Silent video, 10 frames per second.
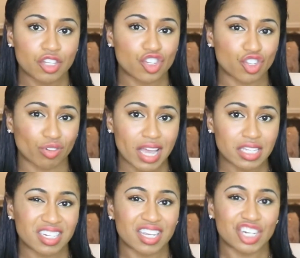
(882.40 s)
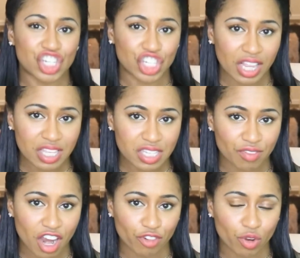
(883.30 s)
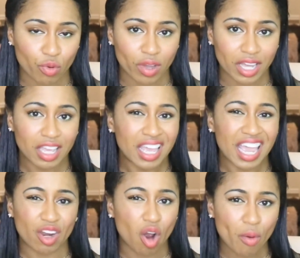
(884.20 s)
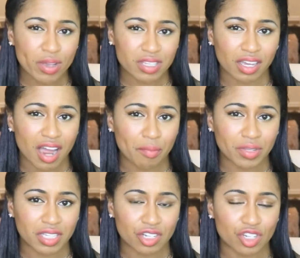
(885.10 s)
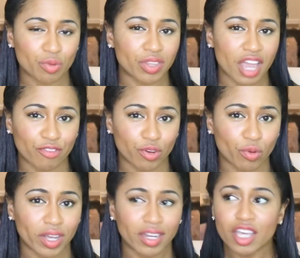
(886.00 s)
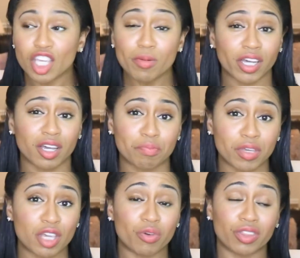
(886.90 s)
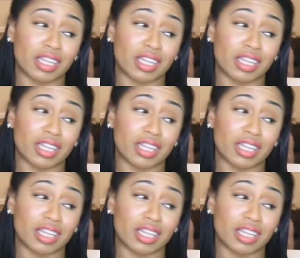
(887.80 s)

stressed, jealous of everyone, and always in competition with everyone. You better compete with the